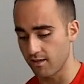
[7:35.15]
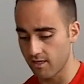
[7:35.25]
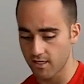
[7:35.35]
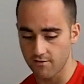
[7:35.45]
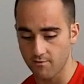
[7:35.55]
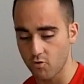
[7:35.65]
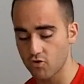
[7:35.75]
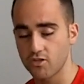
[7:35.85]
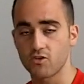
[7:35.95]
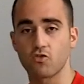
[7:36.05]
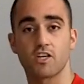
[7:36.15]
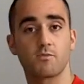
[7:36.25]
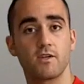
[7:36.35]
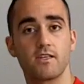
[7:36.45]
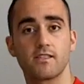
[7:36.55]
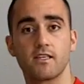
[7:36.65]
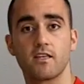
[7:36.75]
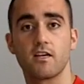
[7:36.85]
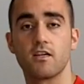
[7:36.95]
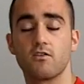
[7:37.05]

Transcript: negative emotion that you're experiencing,